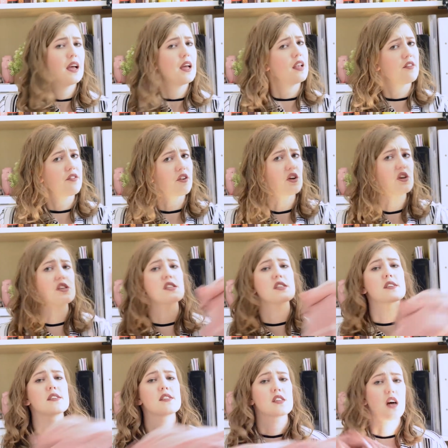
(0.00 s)
And of course,
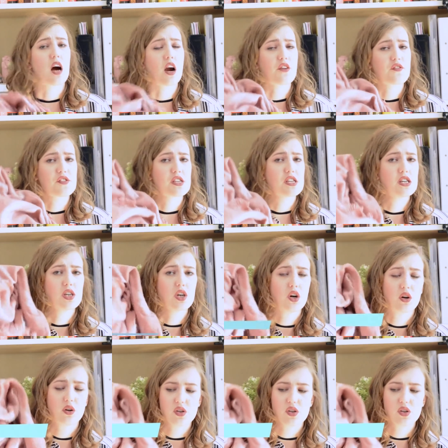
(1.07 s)
scarves are